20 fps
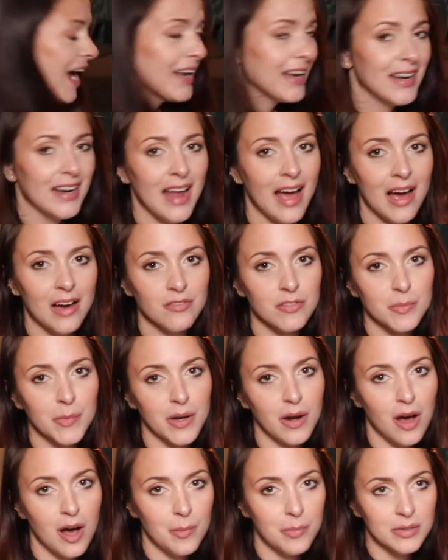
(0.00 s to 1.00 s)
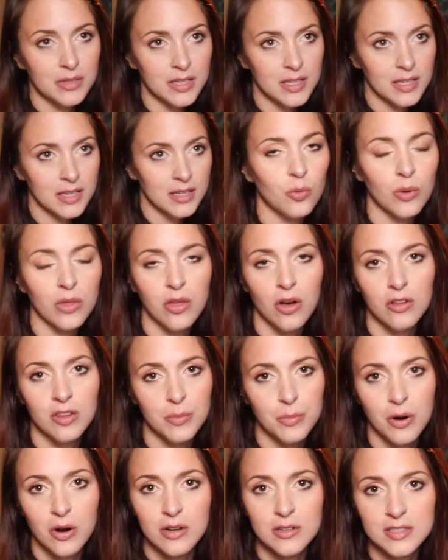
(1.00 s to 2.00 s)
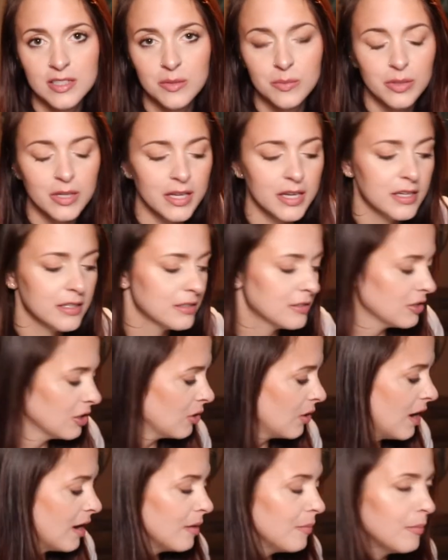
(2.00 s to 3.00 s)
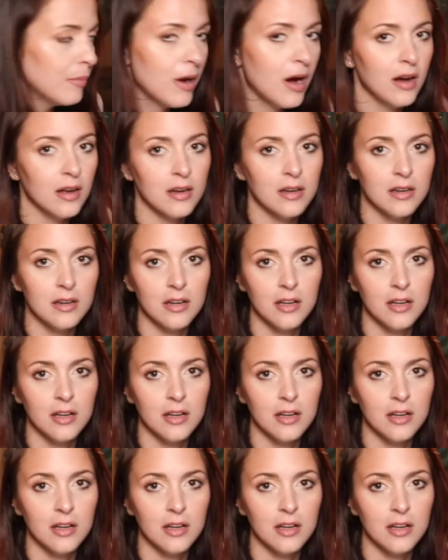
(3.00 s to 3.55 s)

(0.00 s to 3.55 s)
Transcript: I didn't have a Monopoly with all the parts in place, so I bought